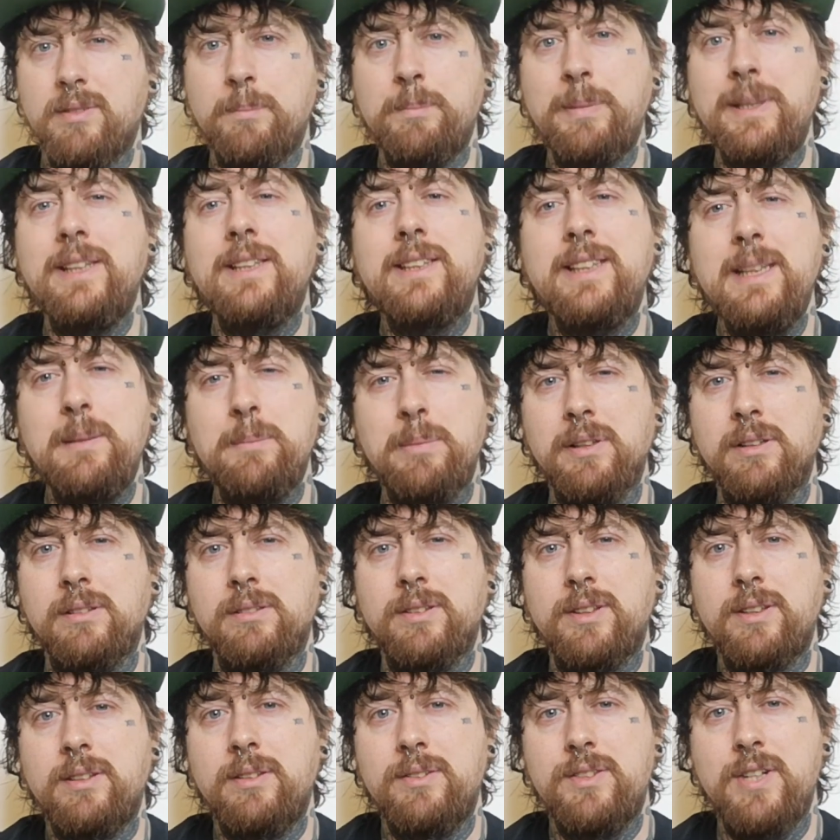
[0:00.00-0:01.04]
PC
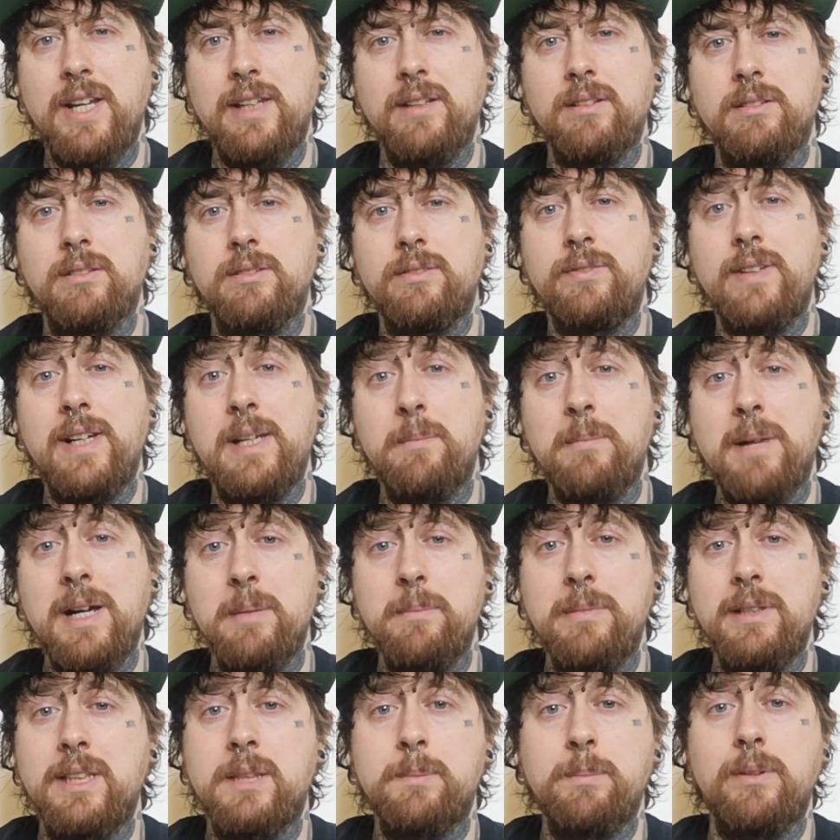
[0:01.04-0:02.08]
build channel. They might
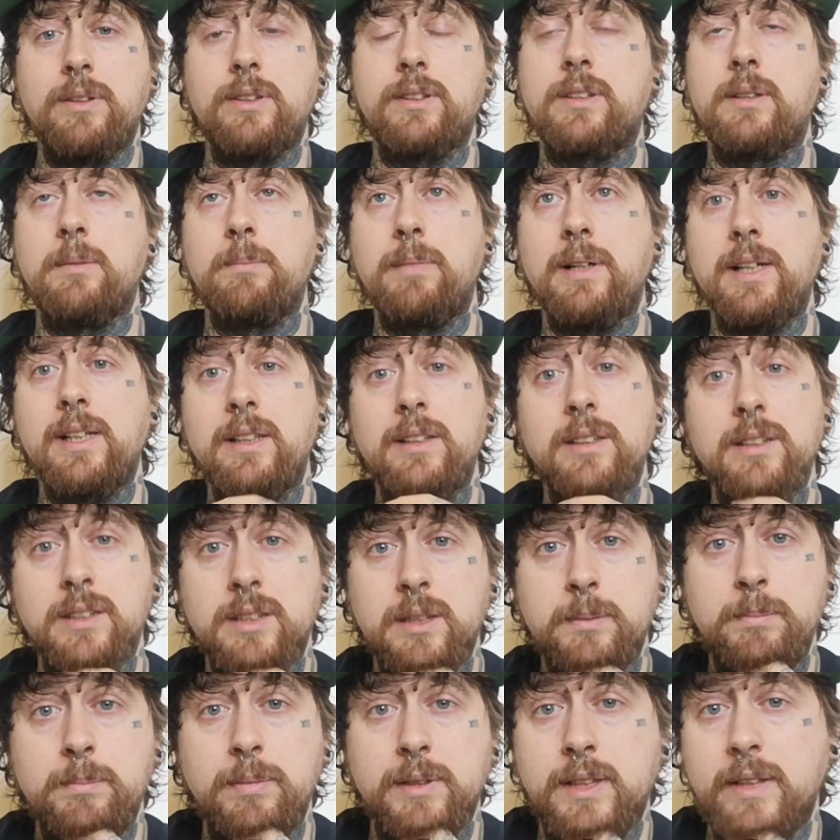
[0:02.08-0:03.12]
be sponsored by a
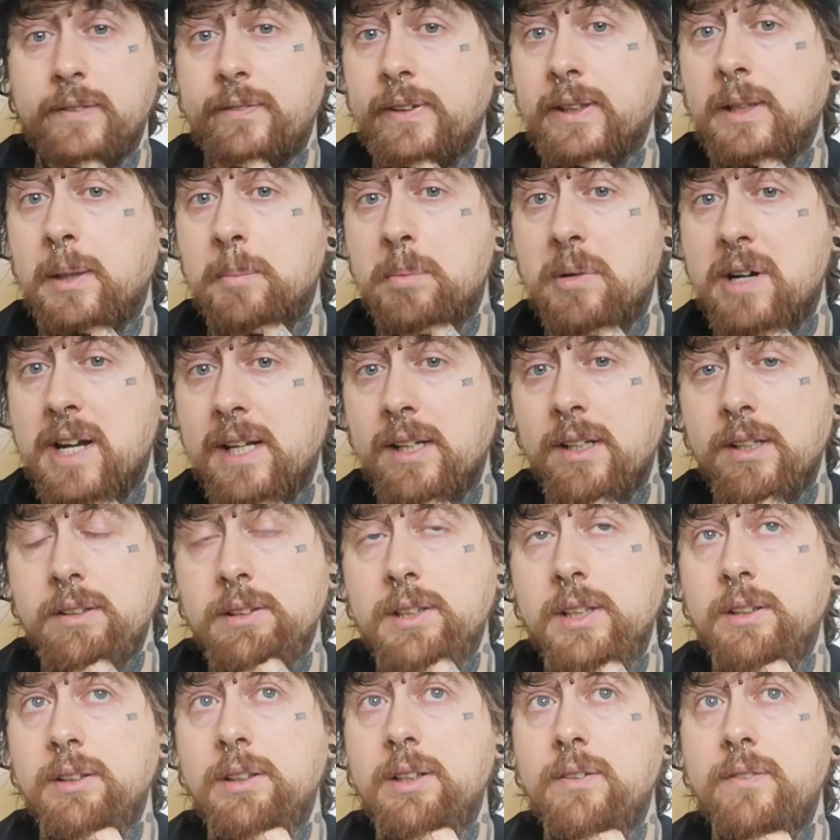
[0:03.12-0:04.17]
specific brand,
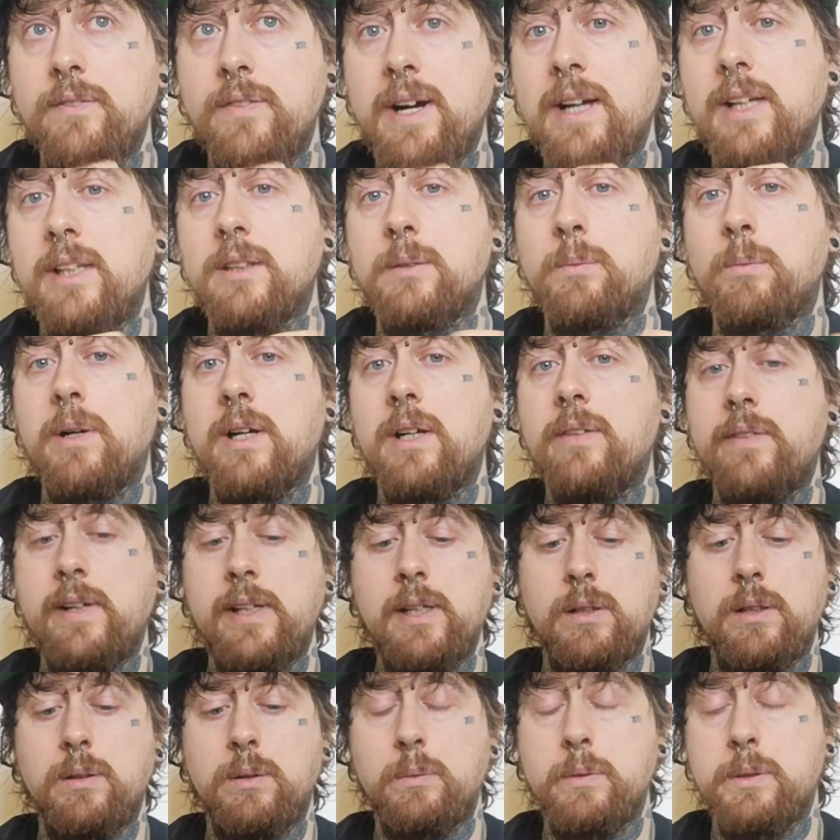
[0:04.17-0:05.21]
and that is why
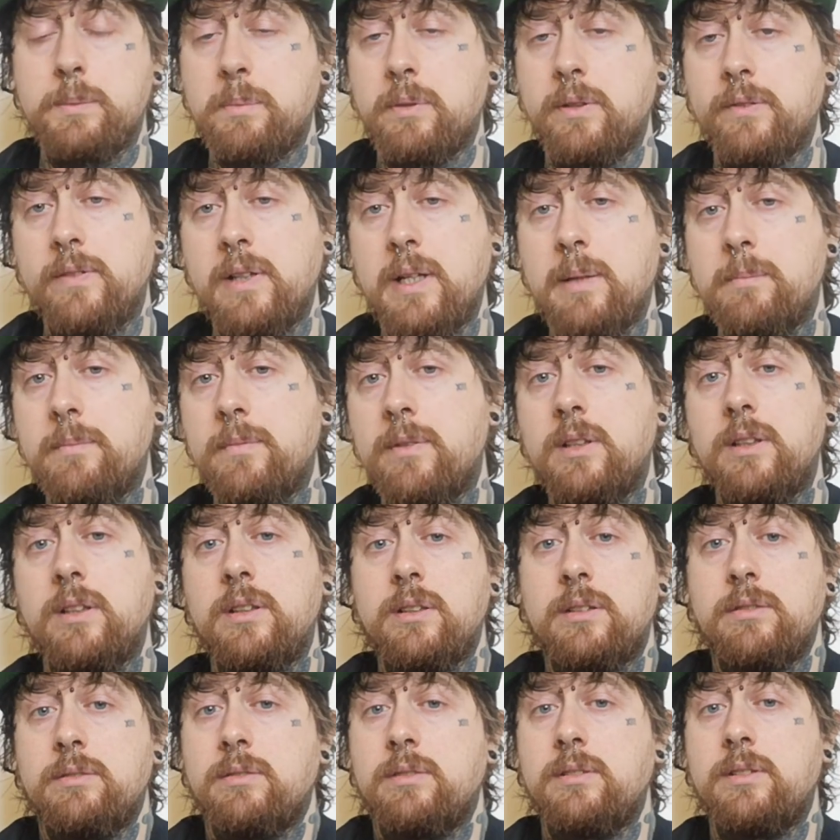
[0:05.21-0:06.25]
they always put them,
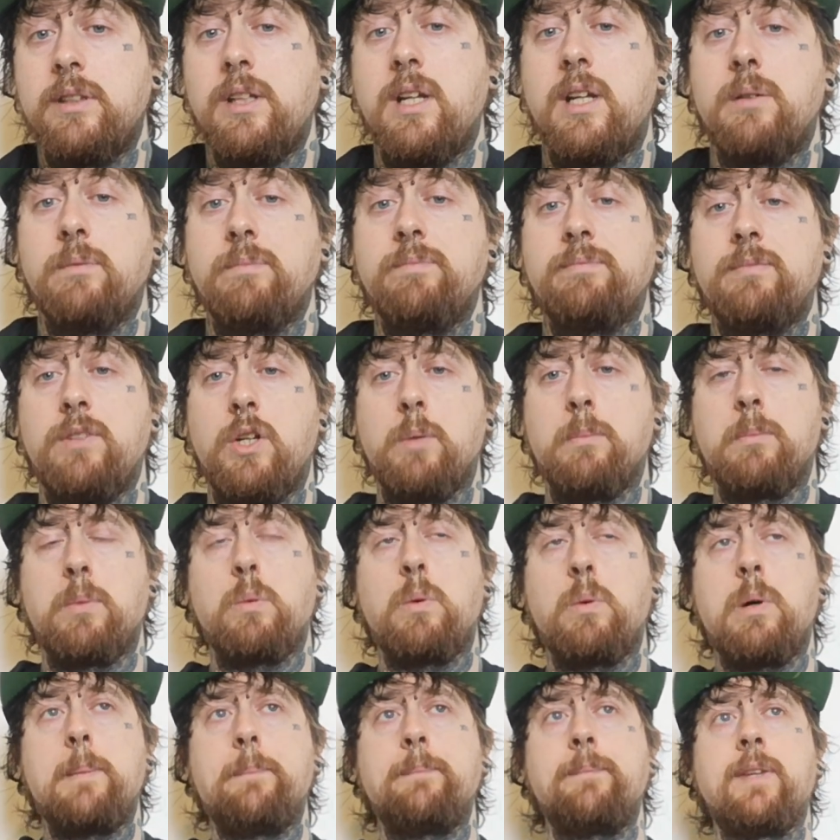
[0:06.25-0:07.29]
number
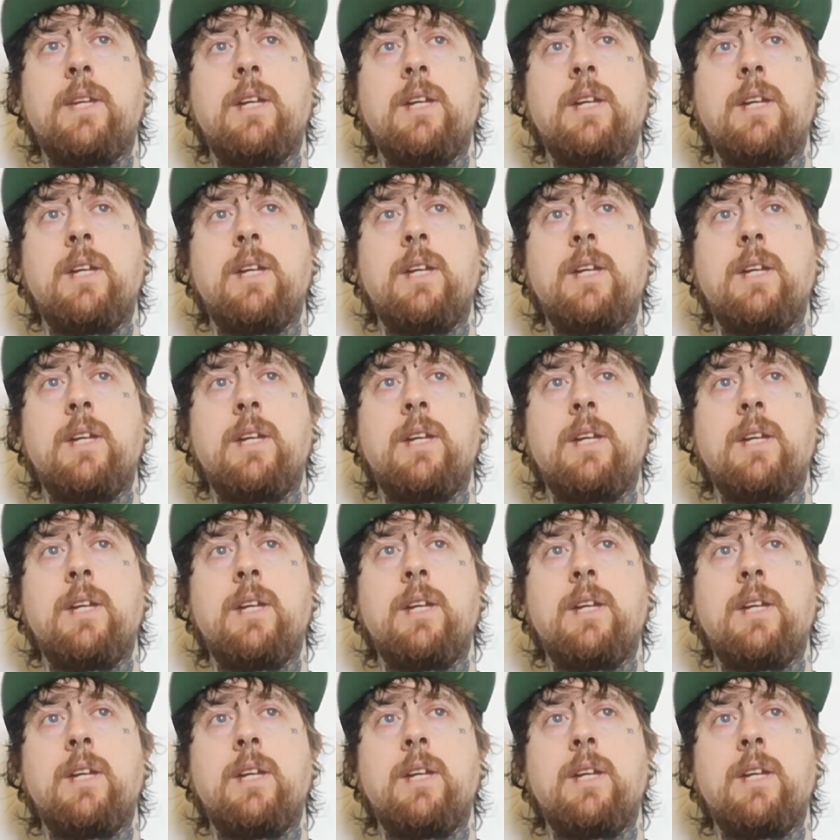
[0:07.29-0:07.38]
one.